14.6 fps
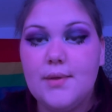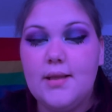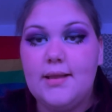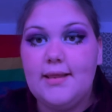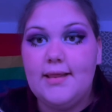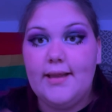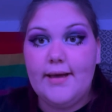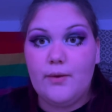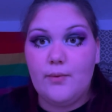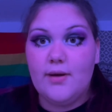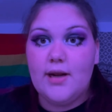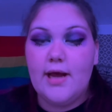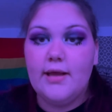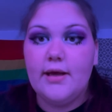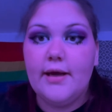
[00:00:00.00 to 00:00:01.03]
liquid
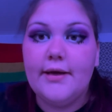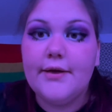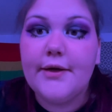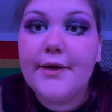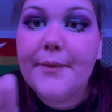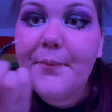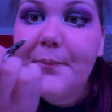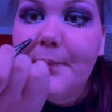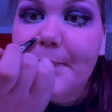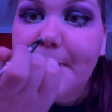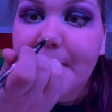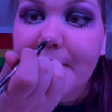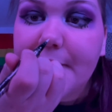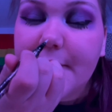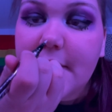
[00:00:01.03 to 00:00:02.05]
eyeliner
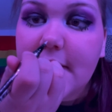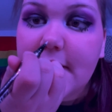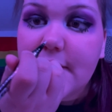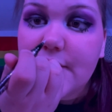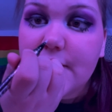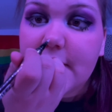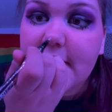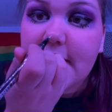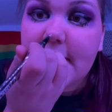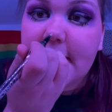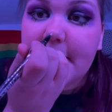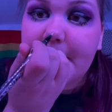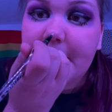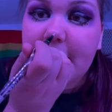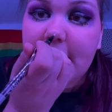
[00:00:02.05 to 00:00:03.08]
and draw
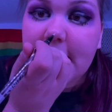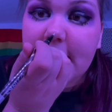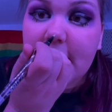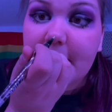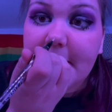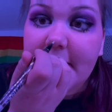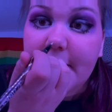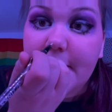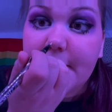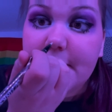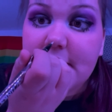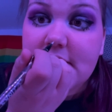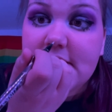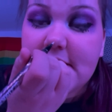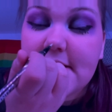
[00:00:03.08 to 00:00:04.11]
the heart on my
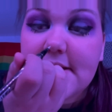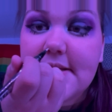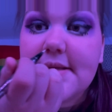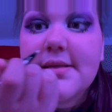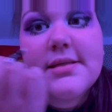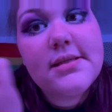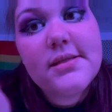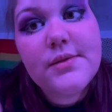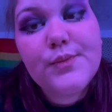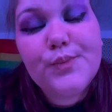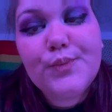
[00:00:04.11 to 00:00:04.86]
nose because